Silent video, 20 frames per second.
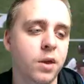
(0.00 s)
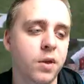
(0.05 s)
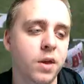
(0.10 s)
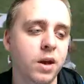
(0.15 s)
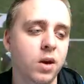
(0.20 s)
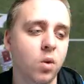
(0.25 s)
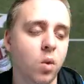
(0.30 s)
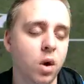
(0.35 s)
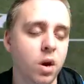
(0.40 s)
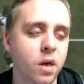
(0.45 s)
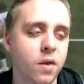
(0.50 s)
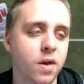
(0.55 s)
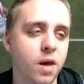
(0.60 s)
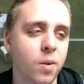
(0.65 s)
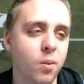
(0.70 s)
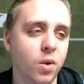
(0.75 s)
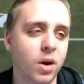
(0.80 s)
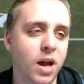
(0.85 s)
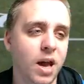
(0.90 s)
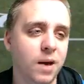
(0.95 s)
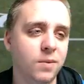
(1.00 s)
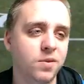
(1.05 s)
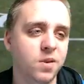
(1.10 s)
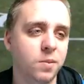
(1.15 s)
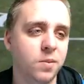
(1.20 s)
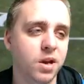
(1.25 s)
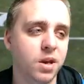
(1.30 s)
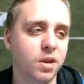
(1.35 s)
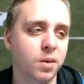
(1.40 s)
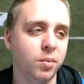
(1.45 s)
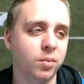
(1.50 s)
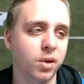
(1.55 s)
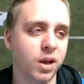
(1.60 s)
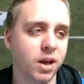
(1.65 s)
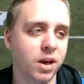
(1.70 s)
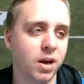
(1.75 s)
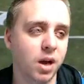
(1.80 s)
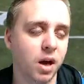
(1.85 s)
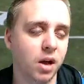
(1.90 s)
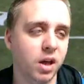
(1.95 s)
I think one of them would have to be the
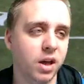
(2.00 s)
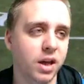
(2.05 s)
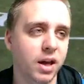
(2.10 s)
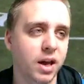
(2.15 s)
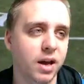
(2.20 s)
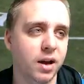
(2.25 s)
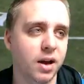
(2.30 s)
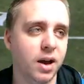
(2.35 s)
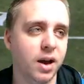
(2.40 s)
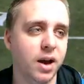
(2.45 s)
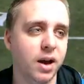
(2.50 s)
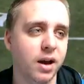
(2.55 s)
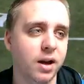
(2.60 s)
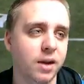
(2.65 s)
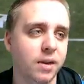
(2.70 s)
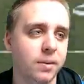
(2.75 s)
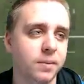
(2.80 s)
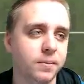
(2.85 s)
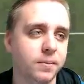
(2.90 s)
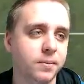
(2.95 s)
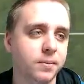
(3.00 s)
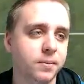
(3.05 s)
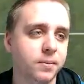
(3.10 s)
play calling AI.